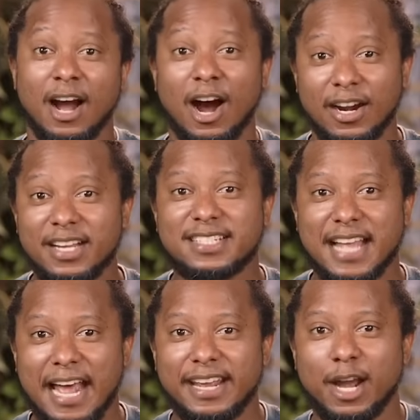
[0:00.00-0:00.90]

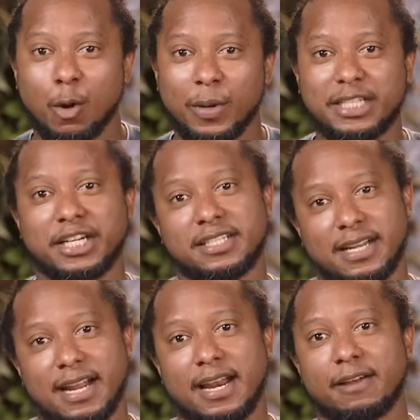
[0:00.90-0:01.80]
Understanding how each
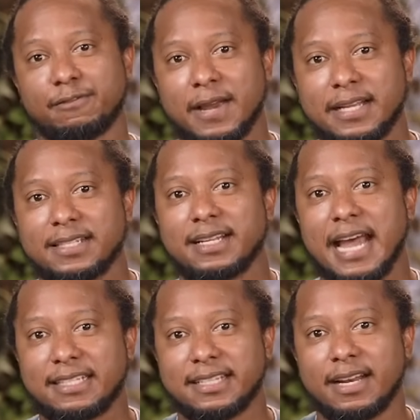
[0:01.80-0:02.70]
incident affects the
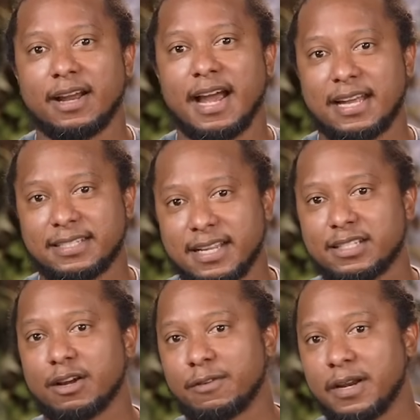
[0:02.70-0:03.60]
data and
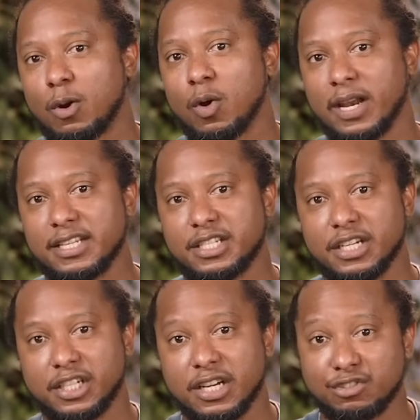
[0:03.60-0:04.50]
assets of an
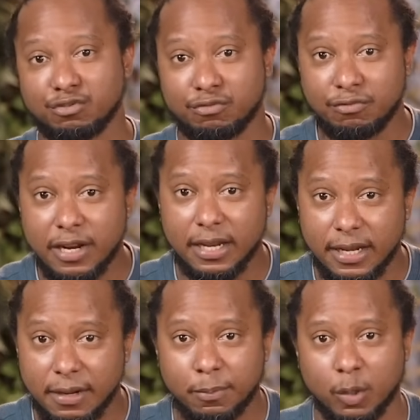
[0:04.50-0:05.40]
organization is
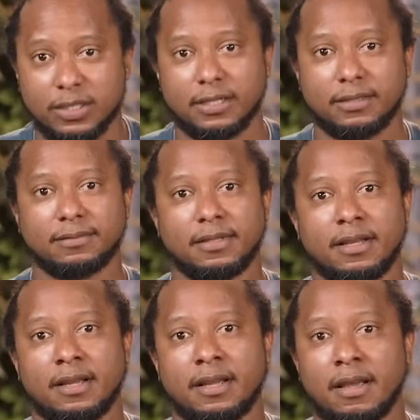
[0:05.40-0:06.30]
really important
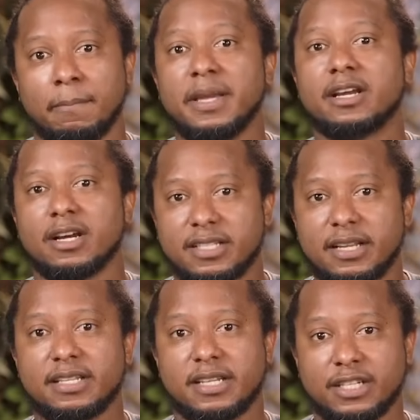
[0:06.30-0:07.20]
because the
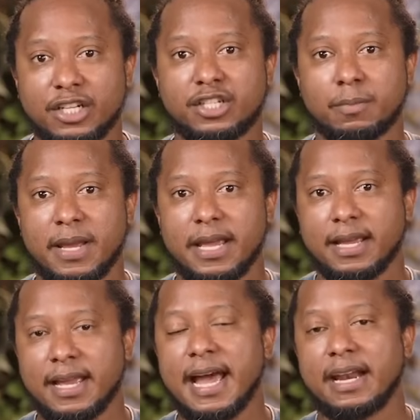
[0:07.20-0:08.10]
decisions you
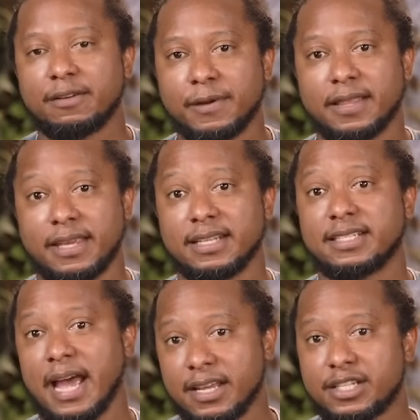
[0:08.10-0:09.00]
make can affect the
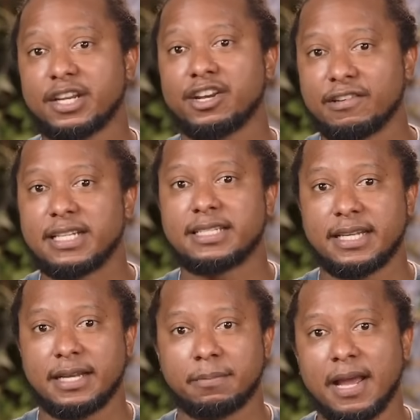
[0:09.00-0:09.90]
entire security
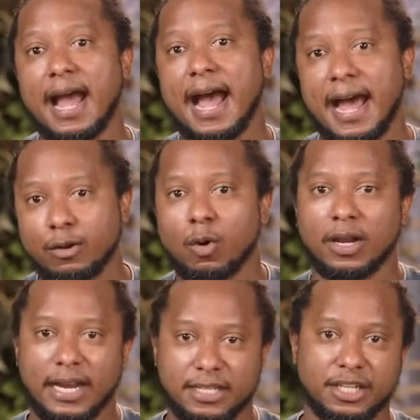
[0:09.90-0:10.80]
team and
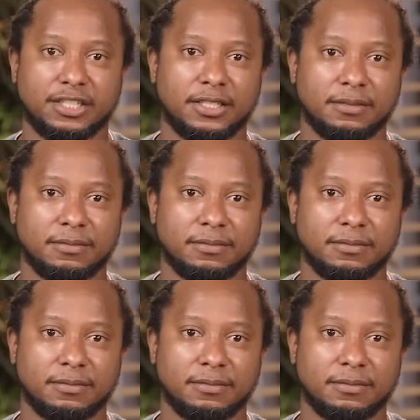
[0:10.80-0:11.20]
organization.